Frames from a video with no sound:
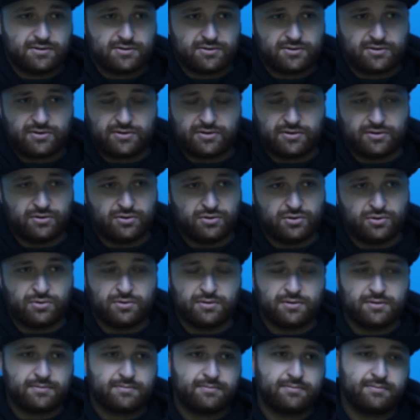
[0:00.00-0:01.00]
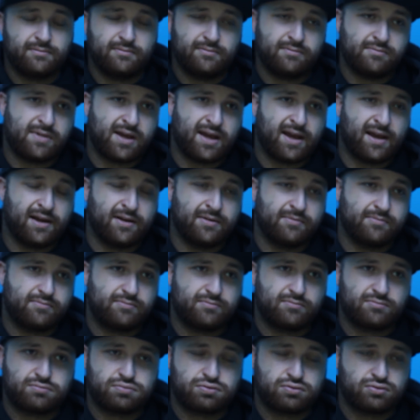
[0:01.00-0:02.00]
to, man,
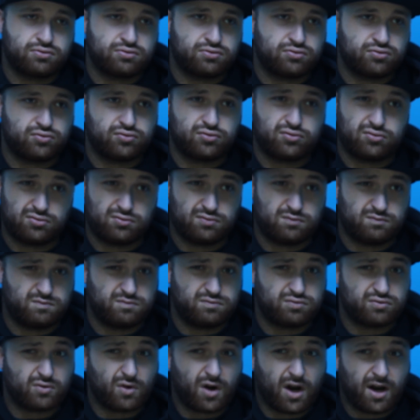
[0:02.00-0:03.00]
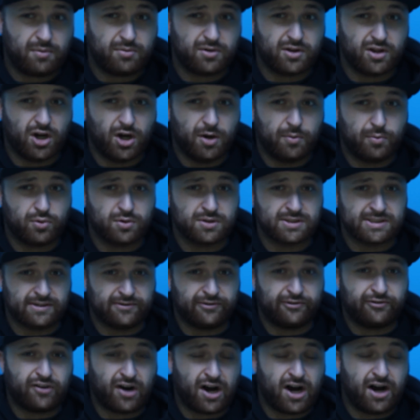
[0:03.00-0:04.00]
probably upwards of
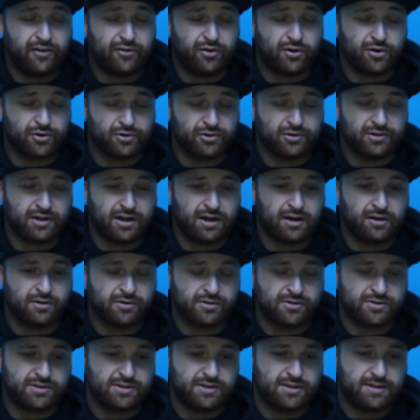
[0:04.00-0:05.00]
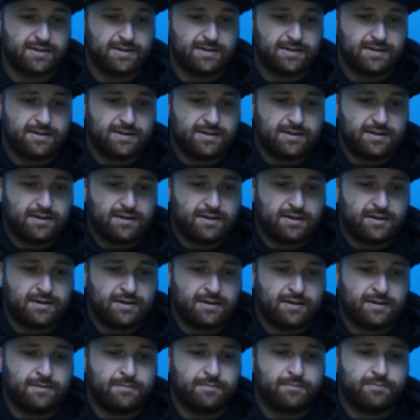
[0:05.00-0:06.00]
$500.
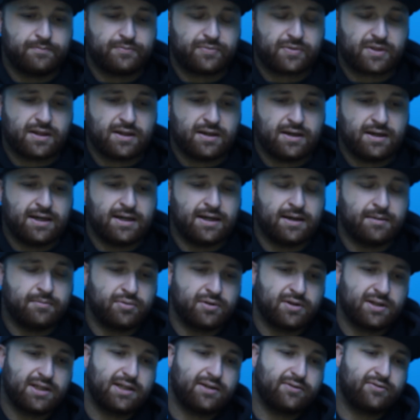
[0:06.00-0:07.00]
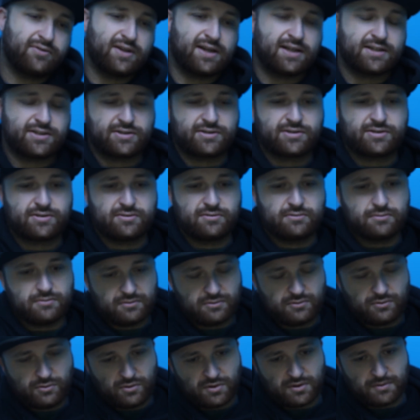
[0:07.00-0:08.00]
And I believe that's
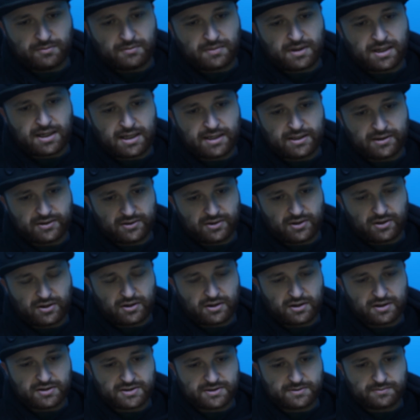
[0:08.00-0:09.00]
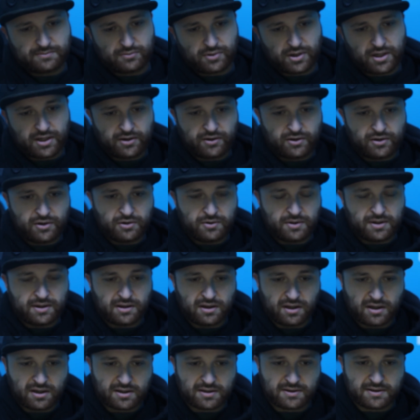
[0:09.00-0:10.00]
what mine cost brand new. And
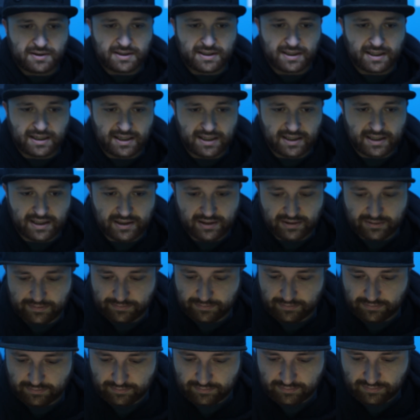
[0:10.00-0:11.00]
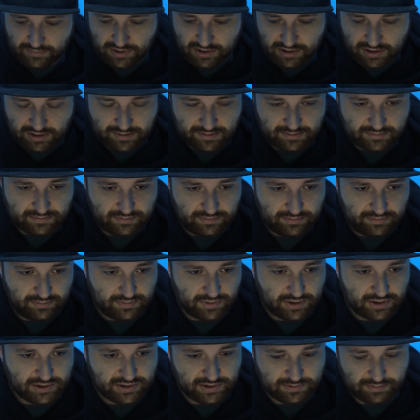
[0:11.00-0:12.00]
luckily I had
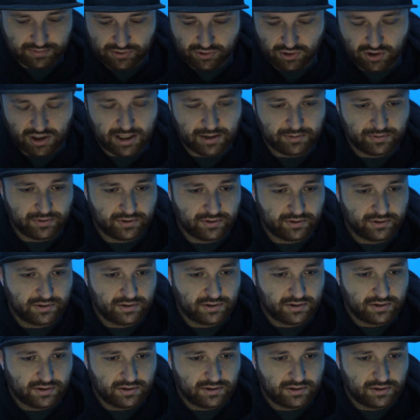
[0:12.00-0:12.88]
a subscriber,